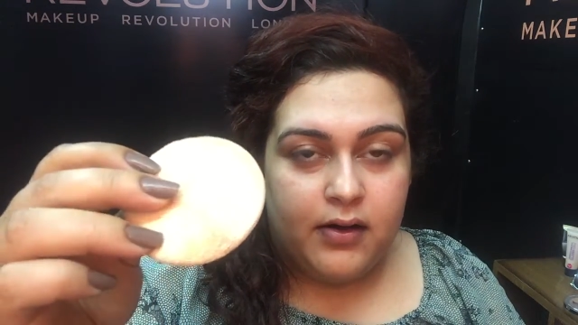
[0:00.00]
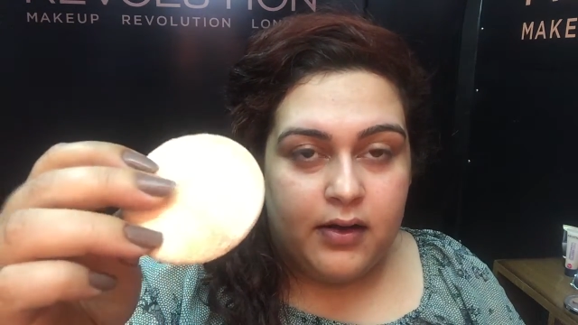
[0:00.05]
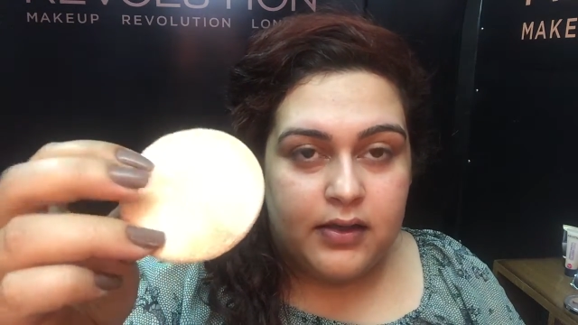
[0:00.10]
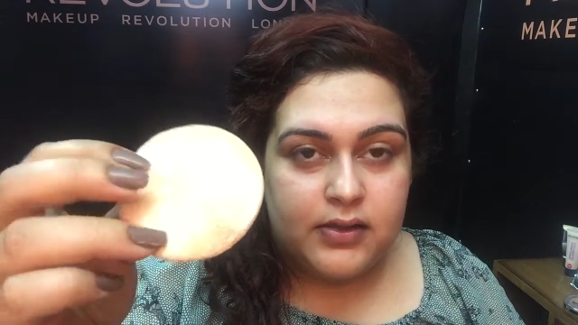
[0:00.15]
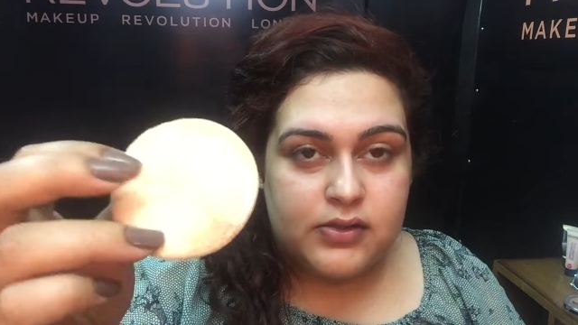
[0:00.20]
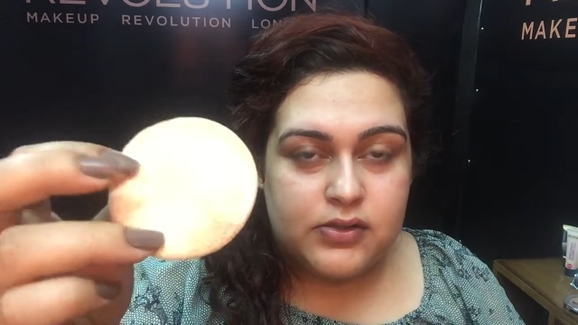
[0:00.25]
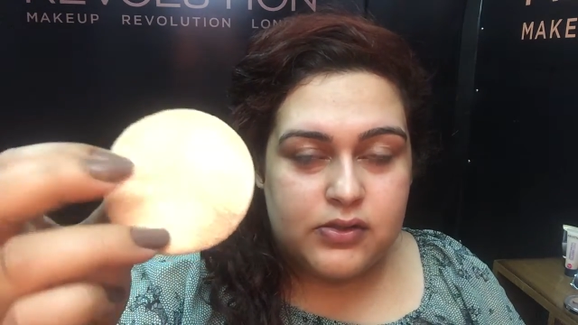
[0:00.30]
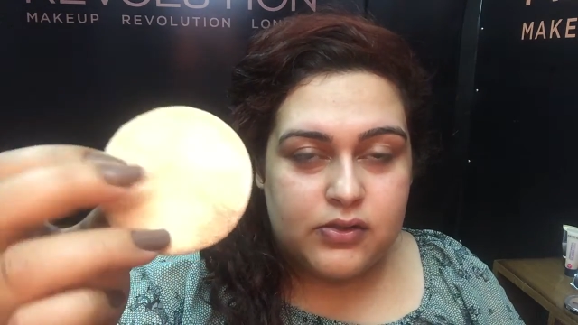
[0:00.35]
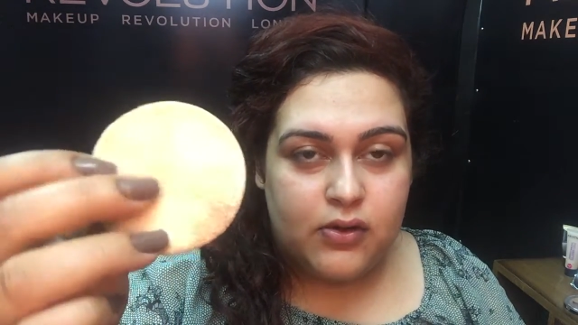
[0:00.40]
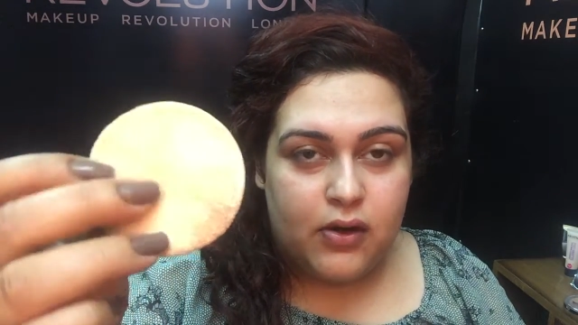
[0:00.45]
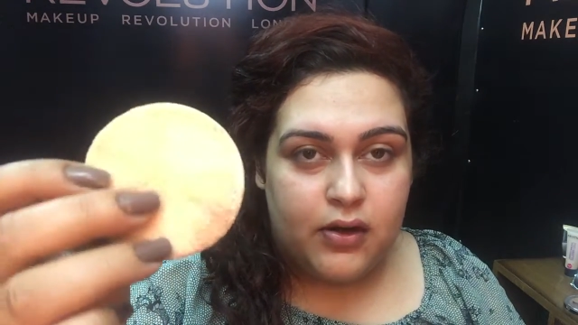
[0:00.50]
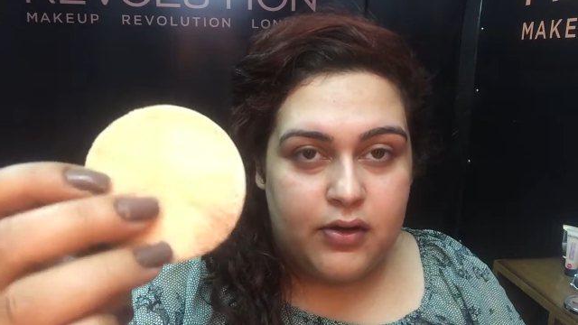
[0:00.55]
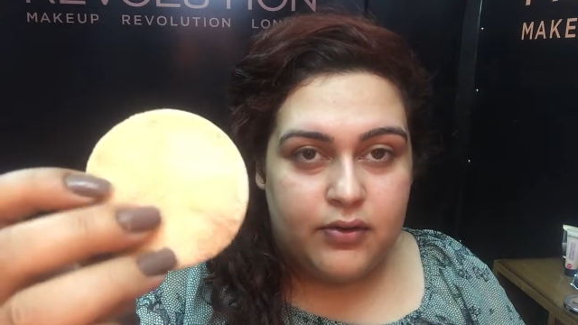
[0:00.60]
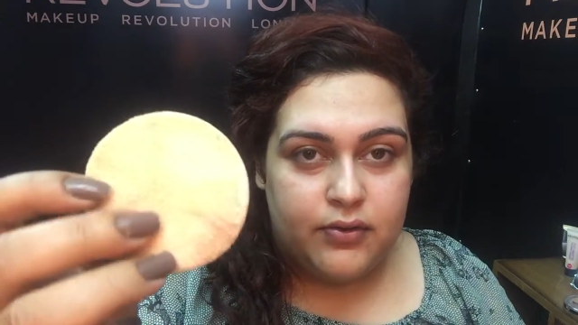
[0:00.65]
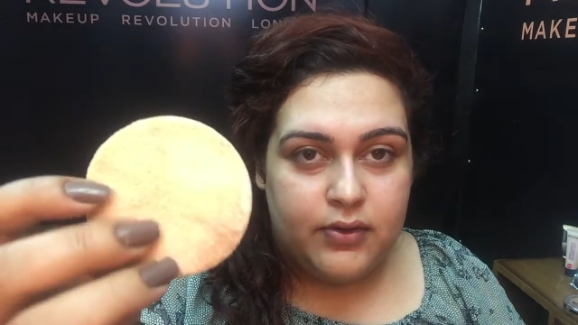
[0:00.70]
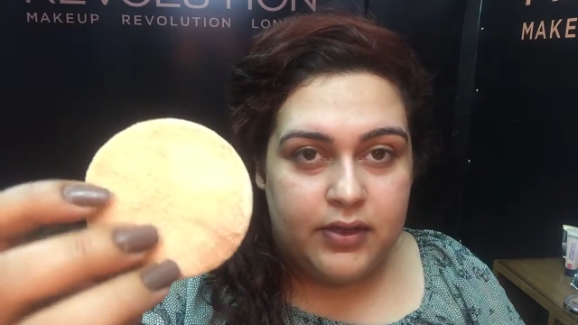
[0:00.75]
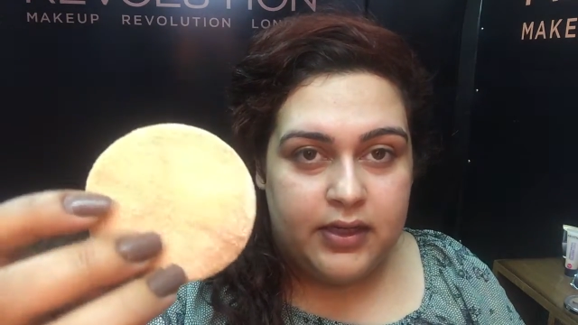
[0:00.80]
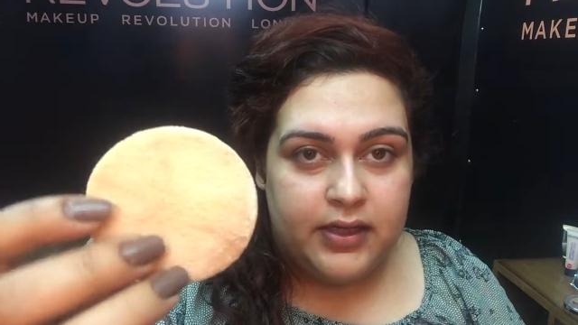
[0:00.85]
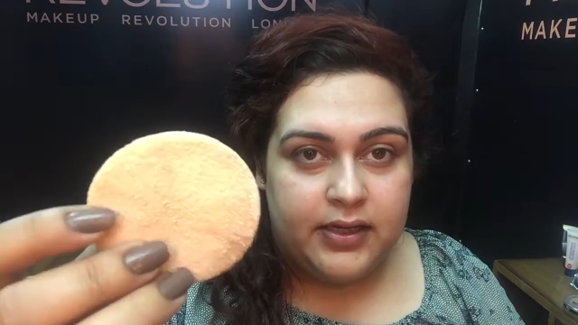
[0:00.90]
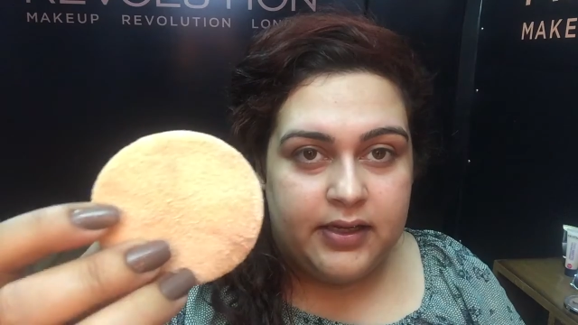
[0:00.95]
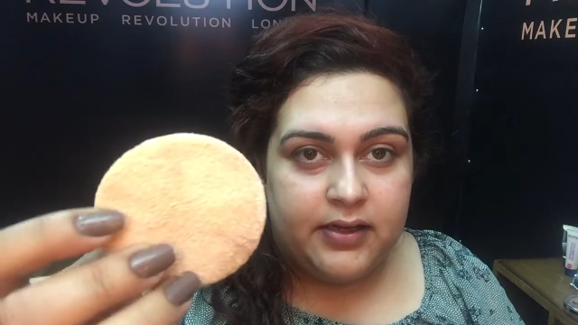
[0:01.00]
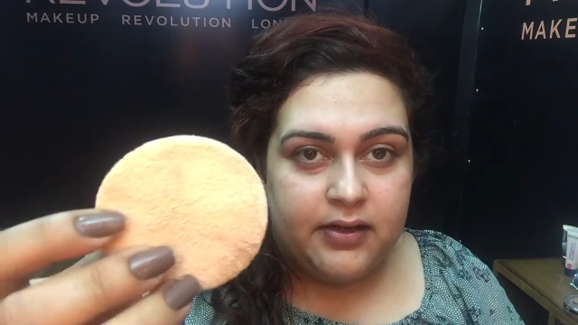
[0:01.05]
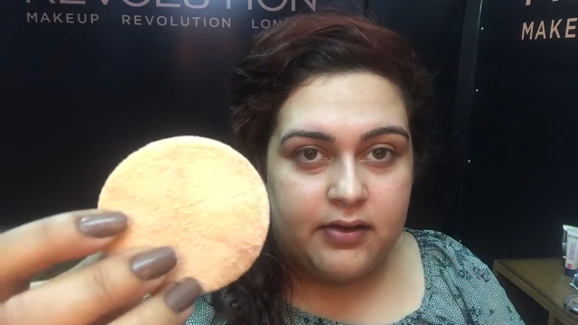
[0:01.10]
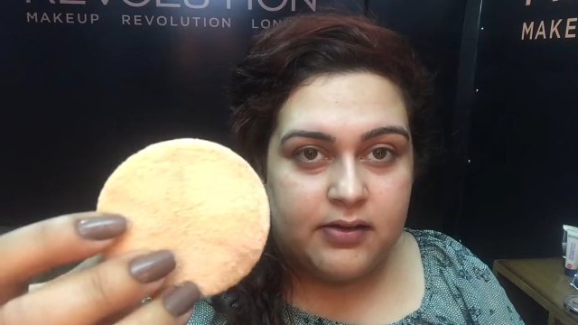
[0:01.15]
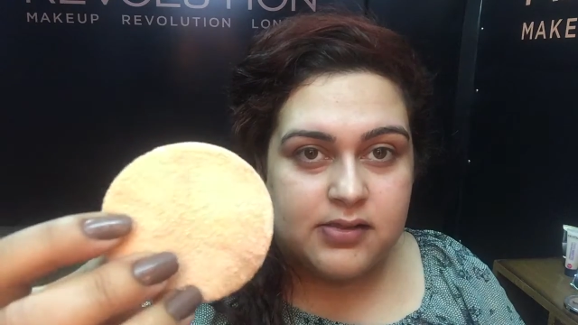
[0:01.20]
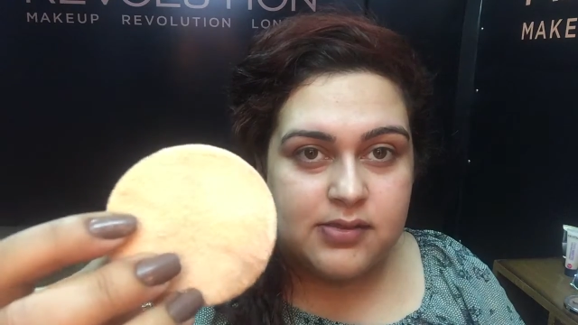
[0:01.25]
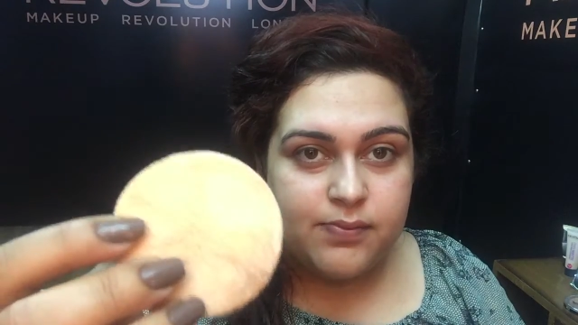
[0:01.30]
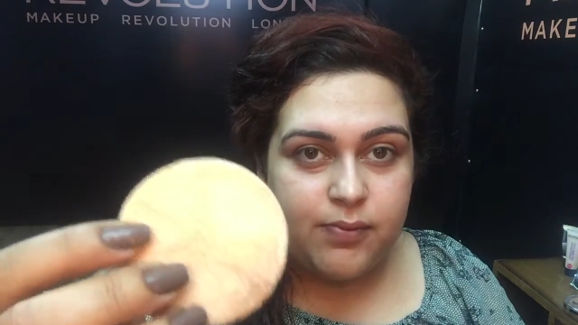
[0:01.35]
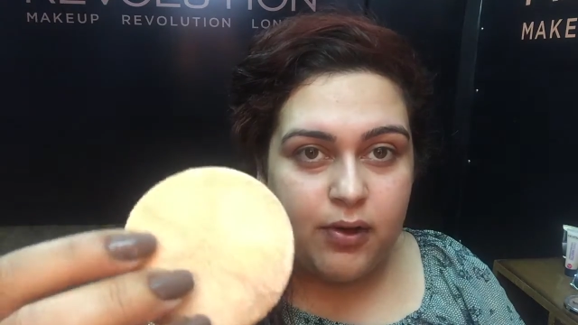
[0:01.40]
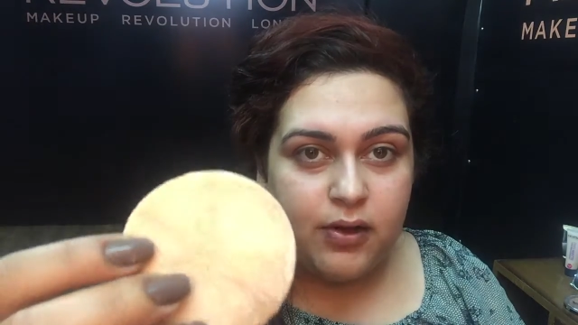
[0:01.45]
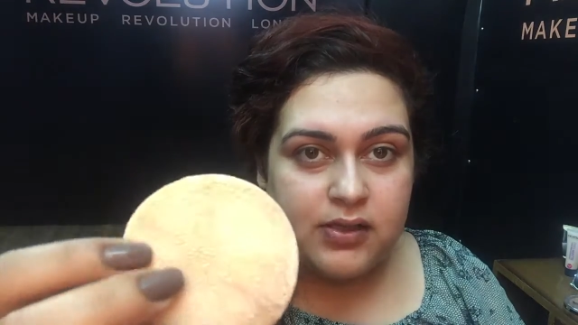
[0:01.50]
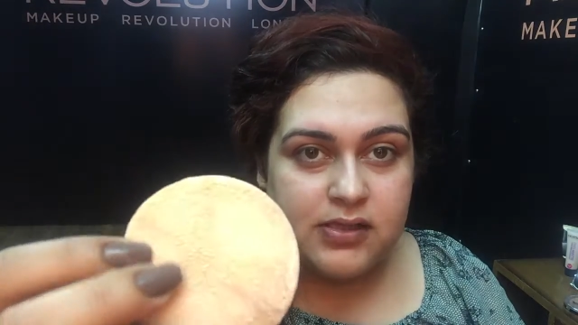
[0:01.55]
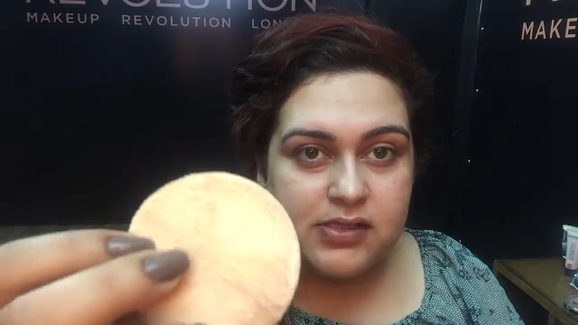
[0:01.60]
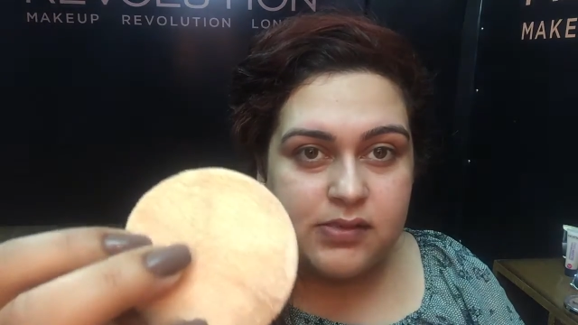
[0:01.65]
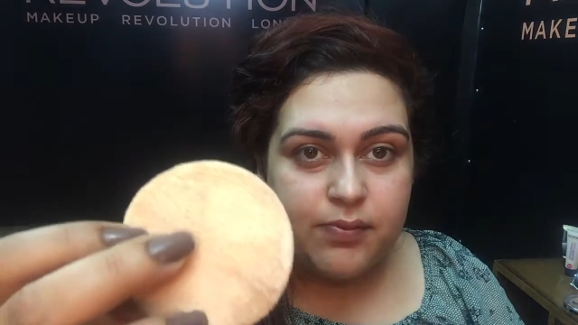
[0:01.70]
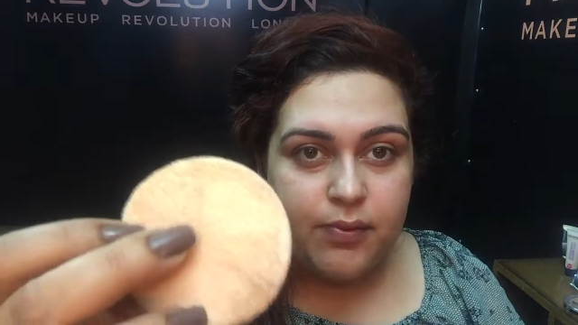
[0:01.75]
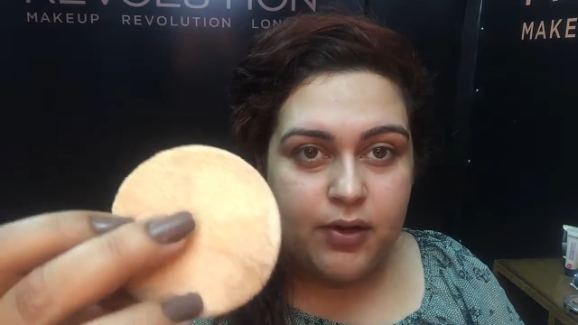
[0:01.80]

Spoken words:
it's not really a sponge,